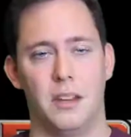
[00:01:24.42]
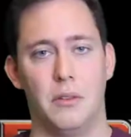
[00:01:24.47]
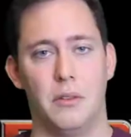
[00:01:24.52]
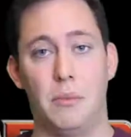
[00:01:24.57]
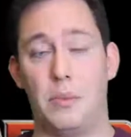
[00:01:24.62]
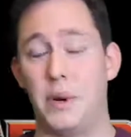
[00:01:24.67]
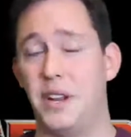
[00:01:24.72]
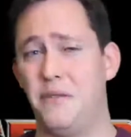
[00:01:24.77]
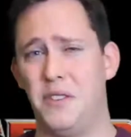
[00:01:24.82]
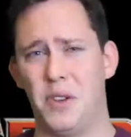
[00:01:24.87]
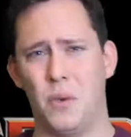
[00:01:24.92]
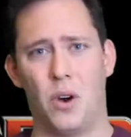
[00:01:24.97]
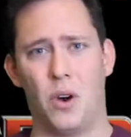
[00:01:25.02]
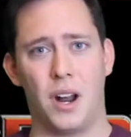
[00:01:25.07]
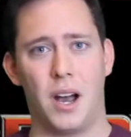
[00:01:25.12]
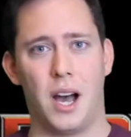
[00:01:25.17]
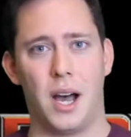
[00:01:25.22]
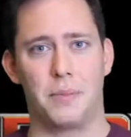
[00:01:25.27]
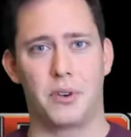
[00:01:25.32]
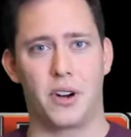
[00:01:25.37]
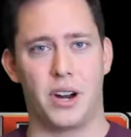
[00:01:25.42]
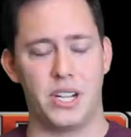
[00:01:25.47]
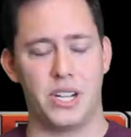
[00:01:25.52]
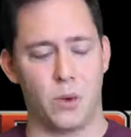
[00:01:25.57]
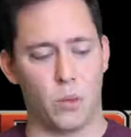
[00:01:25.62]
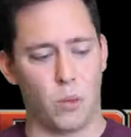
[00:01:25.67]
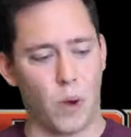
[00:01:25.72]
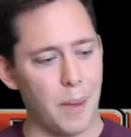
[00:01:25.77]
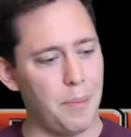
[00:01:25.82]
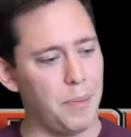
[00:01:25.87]
But if you want to upgrade
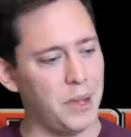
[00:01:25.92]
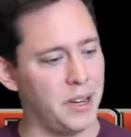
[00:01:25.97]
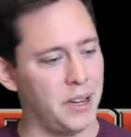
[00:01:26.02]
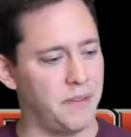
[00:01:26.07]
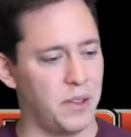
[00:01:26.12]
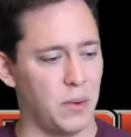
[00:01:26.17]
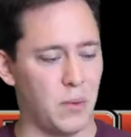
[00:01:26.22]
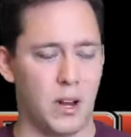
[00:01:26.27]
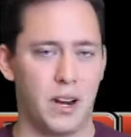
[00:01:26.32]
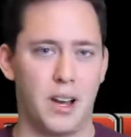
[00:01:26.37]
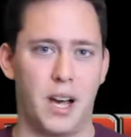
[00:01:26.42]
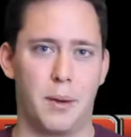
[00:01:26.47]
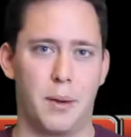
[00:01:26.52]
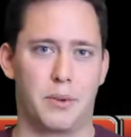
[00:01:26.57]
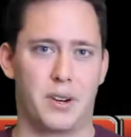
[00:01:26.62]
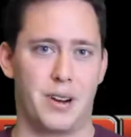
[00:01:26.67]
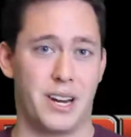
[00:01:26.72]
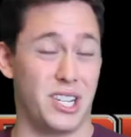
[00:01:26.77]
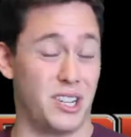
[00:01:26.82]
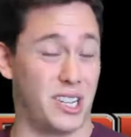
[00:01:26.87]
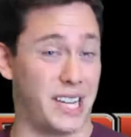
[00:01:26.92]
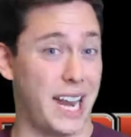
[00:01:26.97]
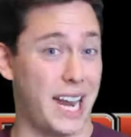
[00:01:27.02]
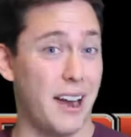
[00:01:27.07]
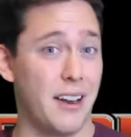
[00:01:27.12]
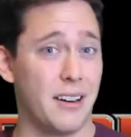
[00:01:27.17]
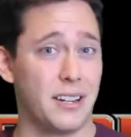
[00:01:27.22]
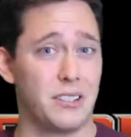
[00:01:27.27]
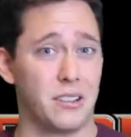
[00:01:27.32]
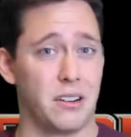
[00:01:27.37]
your weapon, if you want to upgrade your
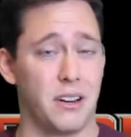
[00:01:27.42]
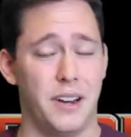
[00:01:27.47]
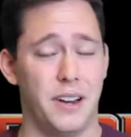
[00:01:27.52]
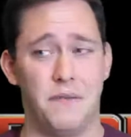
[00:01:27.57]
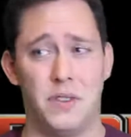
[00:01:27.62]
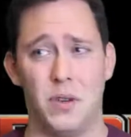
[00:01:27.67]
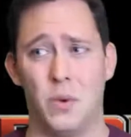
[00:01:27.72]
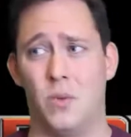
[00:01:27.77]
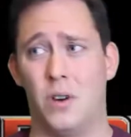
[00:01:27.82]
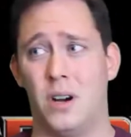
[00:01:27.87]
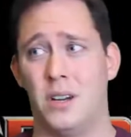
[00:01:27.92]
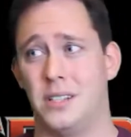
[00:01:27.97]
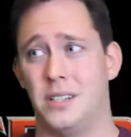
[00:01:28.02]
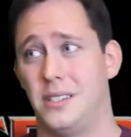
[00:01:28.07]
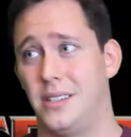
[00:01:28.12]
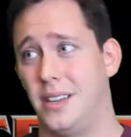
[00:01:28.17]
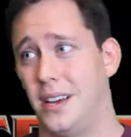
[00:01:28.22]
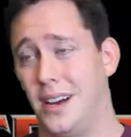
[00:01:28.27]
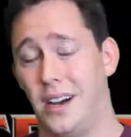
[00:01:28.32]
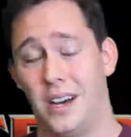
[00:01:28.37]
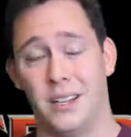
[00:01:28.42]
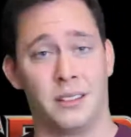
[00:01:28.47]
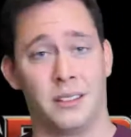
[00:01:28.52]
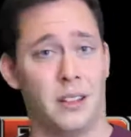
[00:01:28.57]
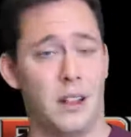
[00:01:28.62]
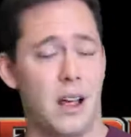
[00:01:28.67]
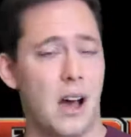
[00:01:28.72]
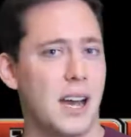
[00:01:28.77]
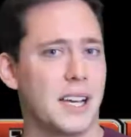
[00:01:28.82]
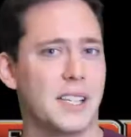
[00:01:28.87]
character, if you want to
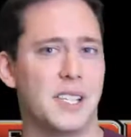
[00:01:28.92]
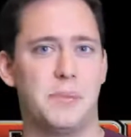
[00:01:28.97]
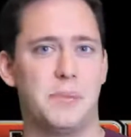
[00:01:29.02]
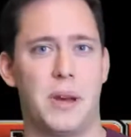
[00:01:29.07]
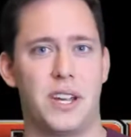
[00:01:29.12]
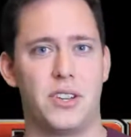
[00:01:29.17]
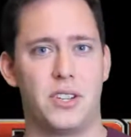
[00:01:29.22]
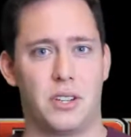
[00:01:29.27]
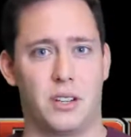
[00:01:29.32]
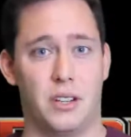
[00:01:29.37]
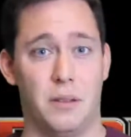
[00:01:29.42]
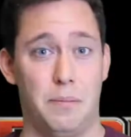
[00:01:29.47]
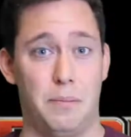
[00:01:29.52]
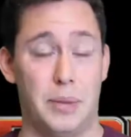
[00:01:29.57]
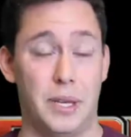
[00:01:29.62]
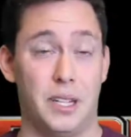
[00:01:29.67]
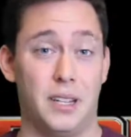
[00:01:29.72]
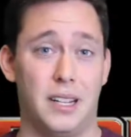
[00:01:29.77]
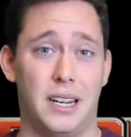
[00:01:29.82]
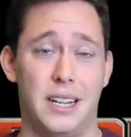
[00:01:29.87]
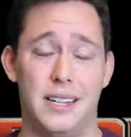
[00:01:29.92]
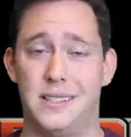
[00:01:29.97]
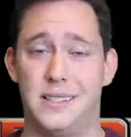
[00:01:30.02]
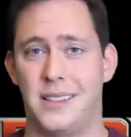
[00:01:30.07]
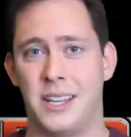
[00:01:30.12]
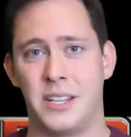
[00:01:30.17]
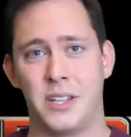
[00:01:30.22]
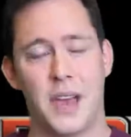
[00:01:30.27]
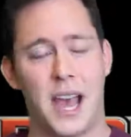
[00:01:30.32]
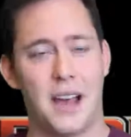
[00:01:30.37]
unlock special abilities,
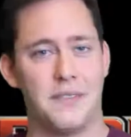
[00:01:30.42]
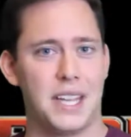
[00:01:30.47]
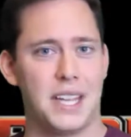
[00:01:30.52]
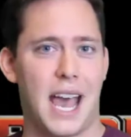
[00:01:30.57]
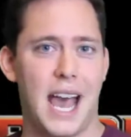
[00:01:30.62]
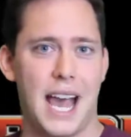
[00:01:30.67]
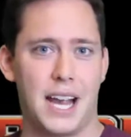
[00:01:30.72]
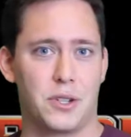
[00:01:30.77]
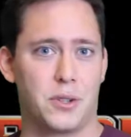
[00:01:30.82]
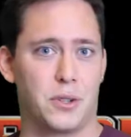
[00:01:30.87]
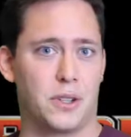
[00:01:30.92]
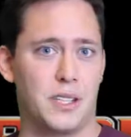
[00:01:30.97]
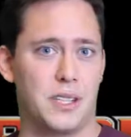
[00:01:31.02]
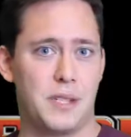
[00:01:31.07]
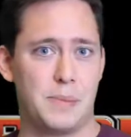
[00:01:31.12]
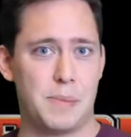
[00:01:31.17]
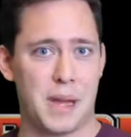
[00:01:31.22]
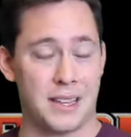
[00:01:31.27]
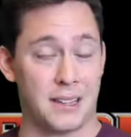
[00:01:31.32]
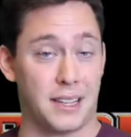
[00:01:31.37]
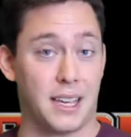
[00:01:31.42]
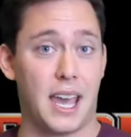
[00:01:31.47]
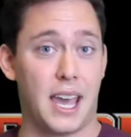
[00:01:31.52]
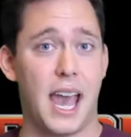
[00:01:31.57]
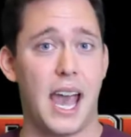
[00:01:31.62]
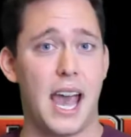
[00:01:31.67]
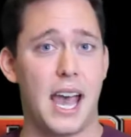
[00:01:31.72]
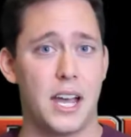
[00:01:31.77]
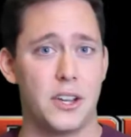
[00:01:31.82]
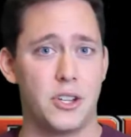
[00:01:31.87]
then you have to actually spend
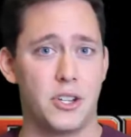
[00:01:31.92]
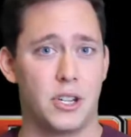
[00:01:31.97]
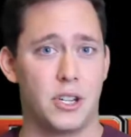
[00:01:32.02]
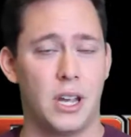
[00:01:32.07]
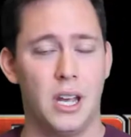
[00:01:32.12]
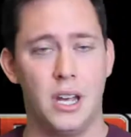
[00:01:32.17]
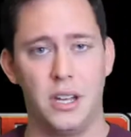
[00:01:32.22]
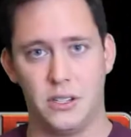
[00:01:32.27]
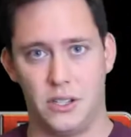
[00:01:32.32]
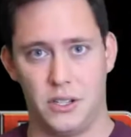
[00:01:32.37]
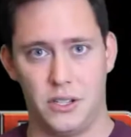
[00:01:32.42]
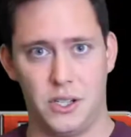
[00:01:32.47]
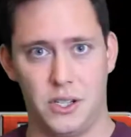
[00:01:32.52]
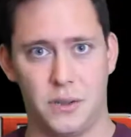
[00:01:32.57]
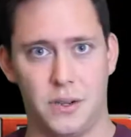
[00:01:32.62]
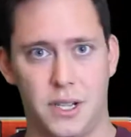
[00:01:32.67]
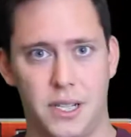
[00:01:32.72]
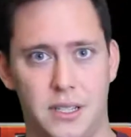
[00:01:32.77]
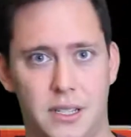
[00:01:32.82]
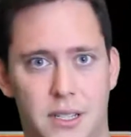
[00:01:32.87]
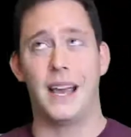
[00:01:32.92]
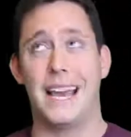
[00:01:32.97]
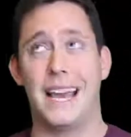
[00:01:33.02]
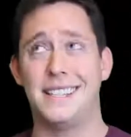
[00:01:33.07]
cash to do it.